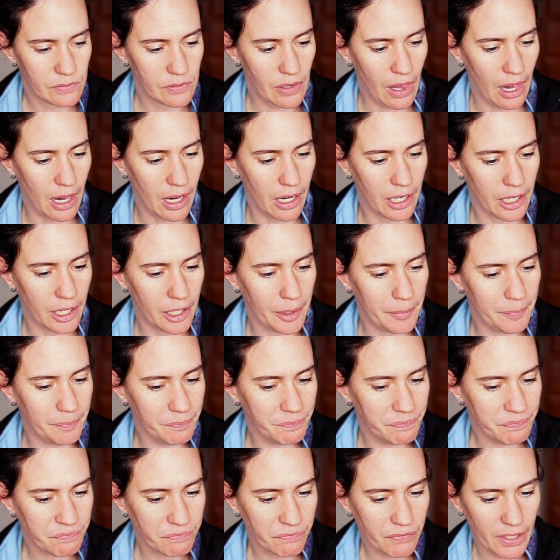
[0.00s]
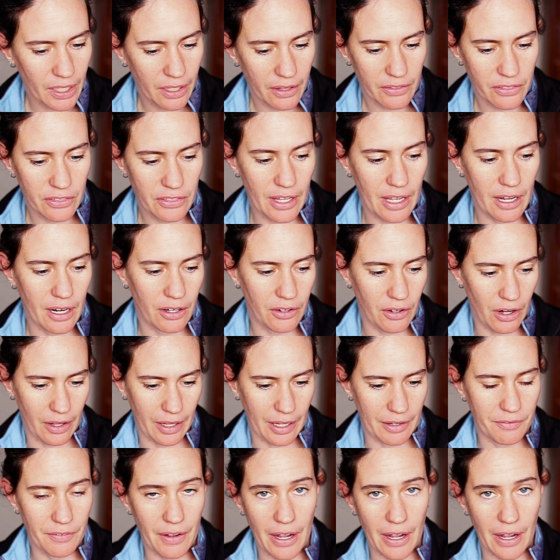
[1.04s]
I